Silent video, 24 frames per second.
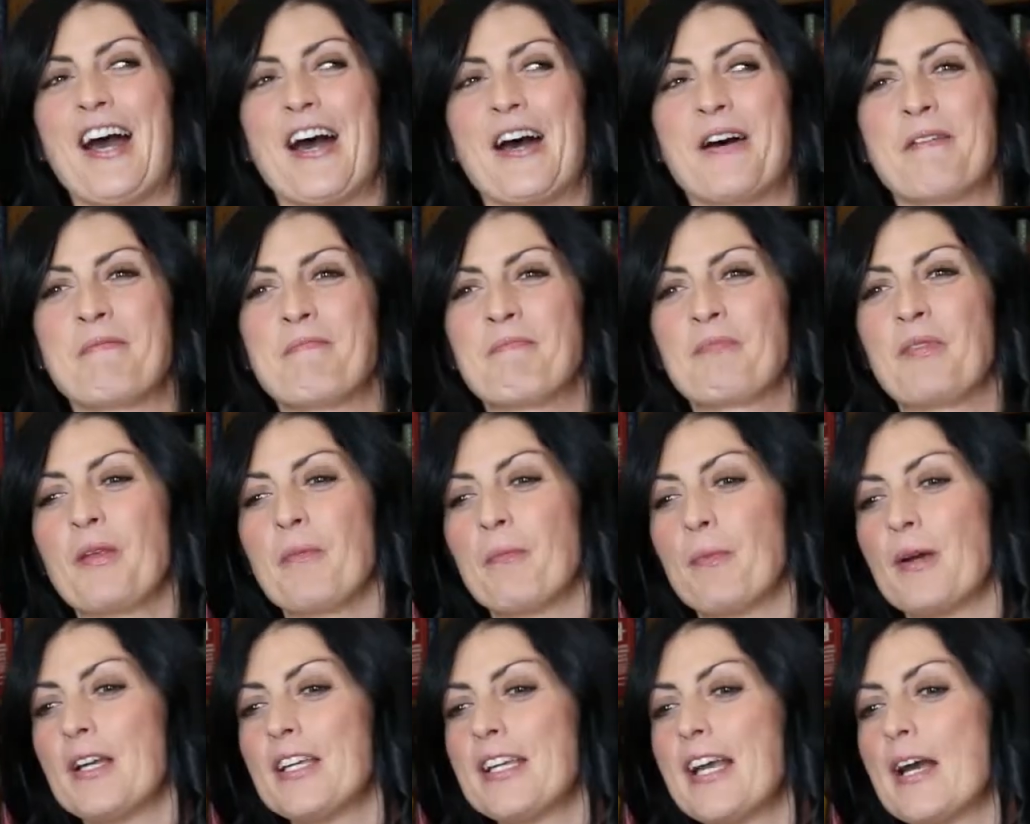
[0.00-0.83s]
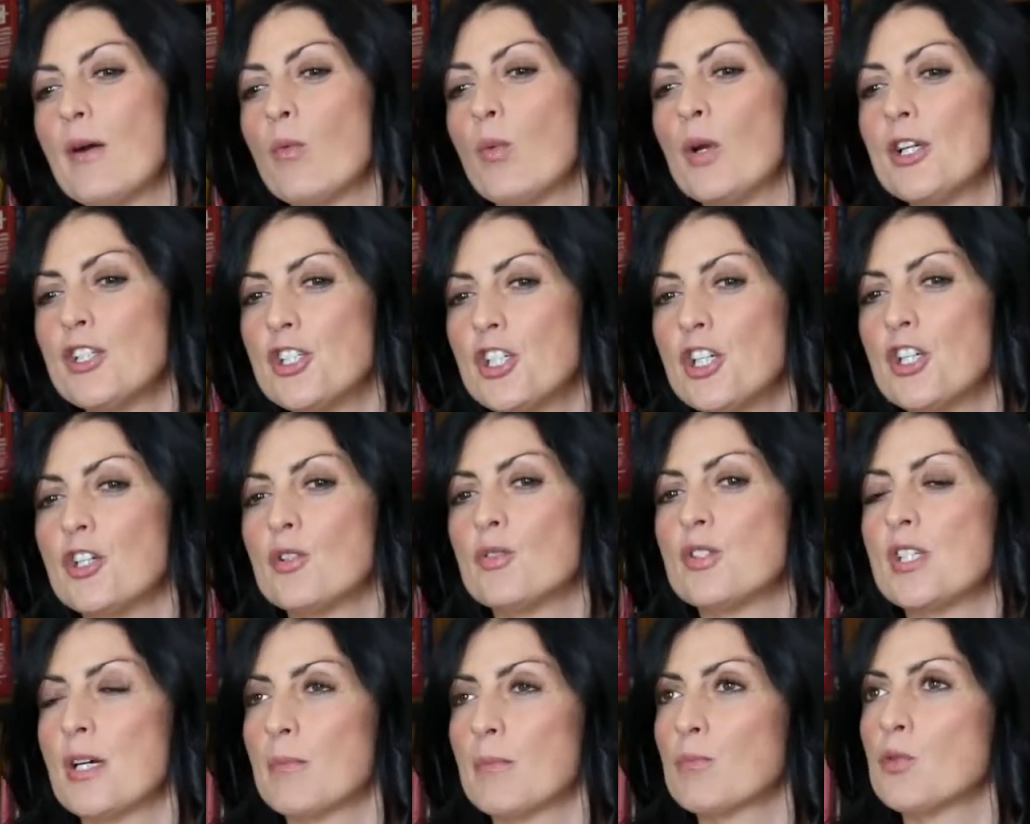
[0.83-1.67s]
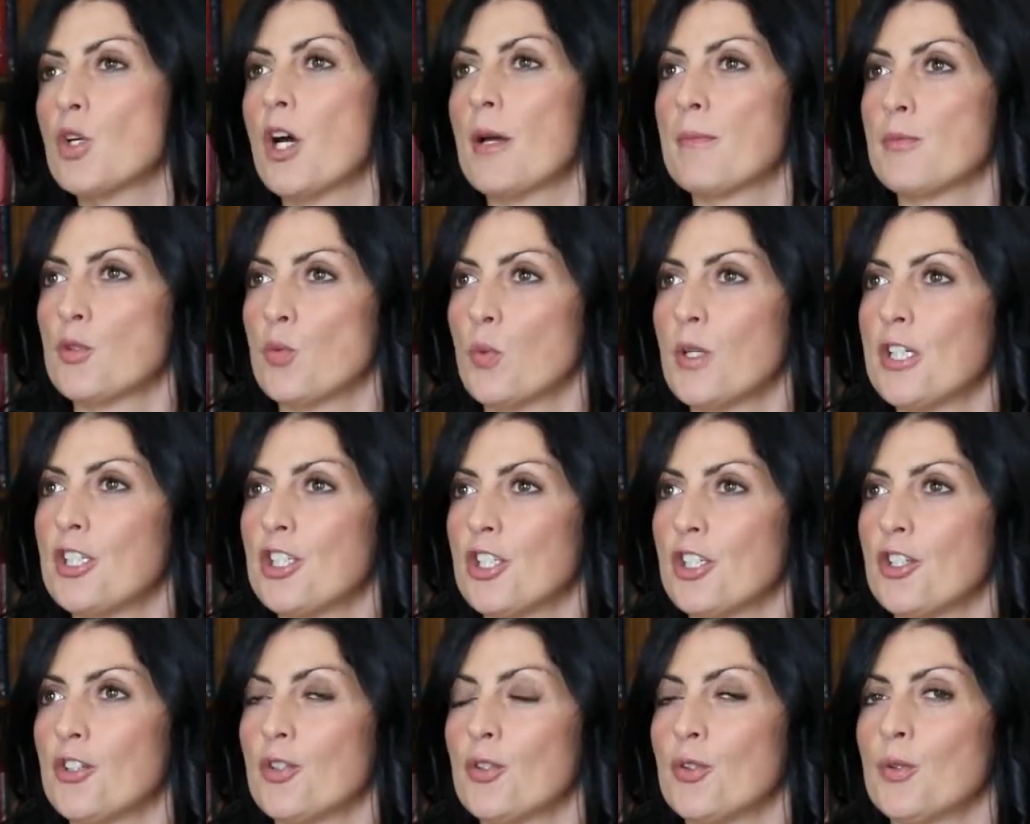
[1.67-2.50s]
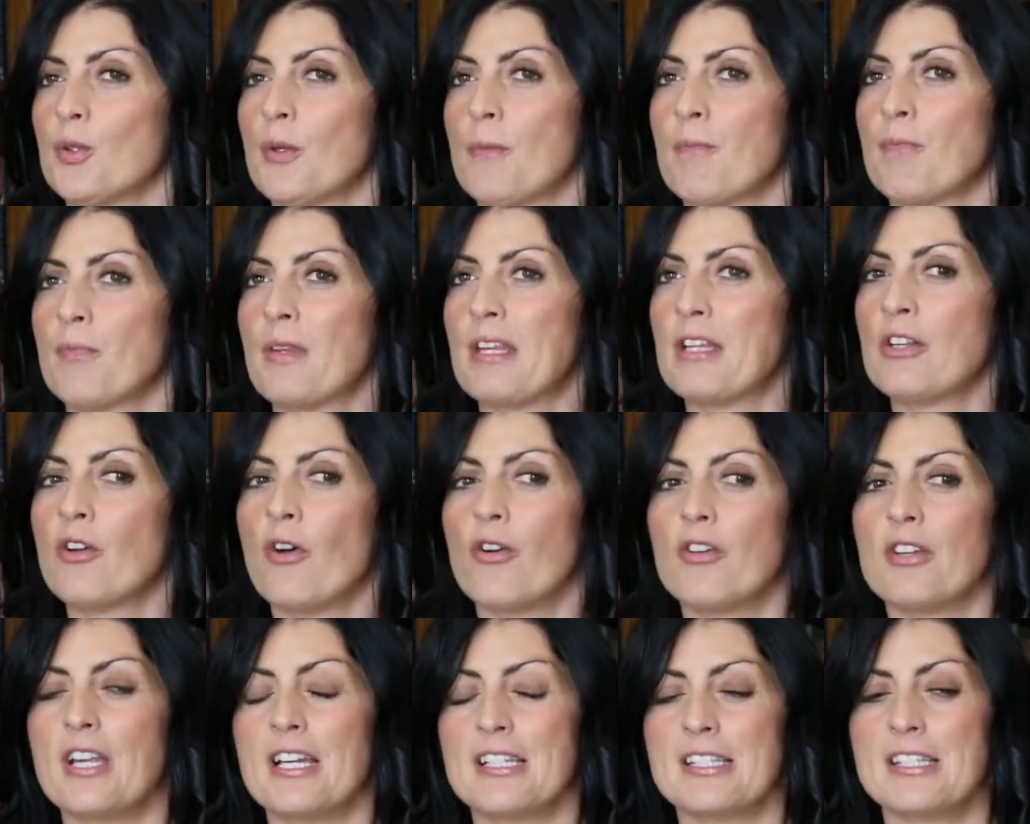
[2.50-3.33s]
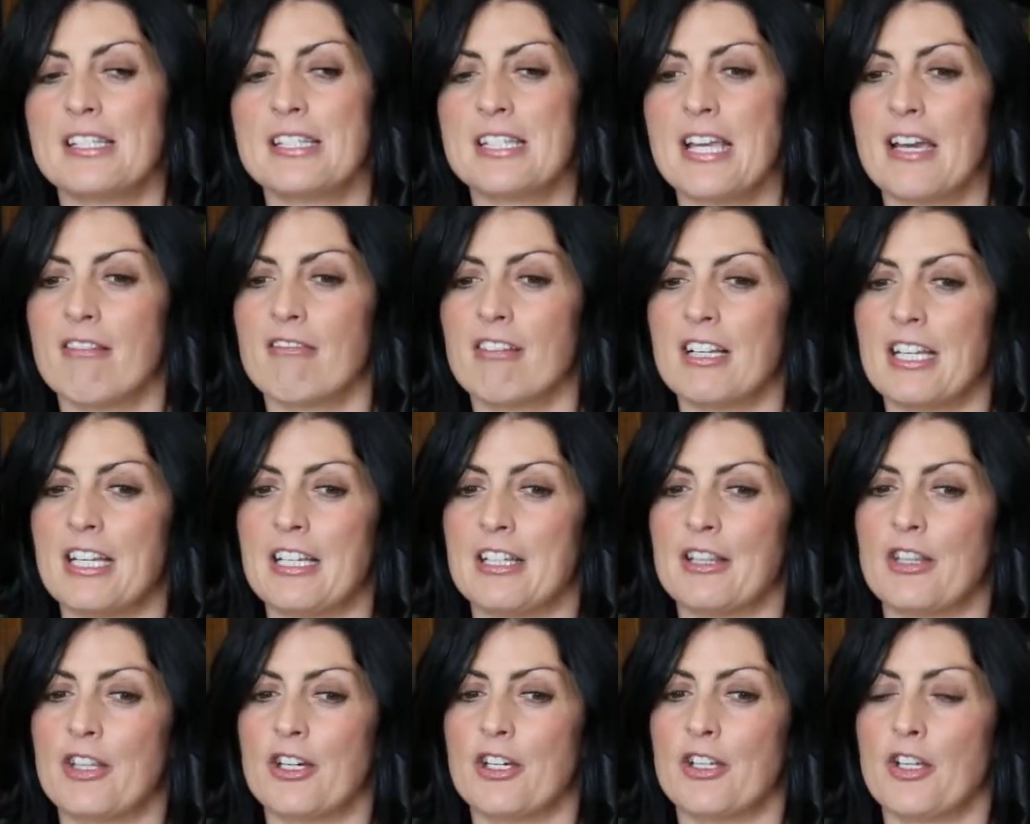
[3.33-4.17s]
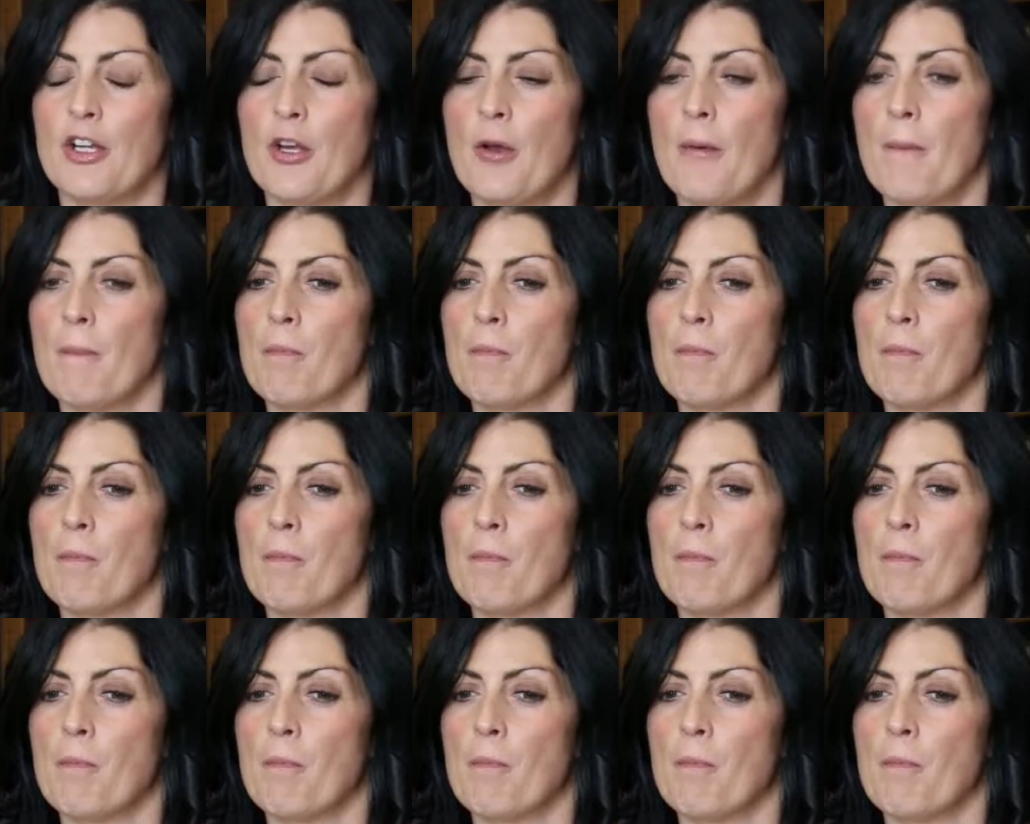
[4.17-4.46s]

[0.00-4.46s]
But yeah, sometimes we do, not necessarily that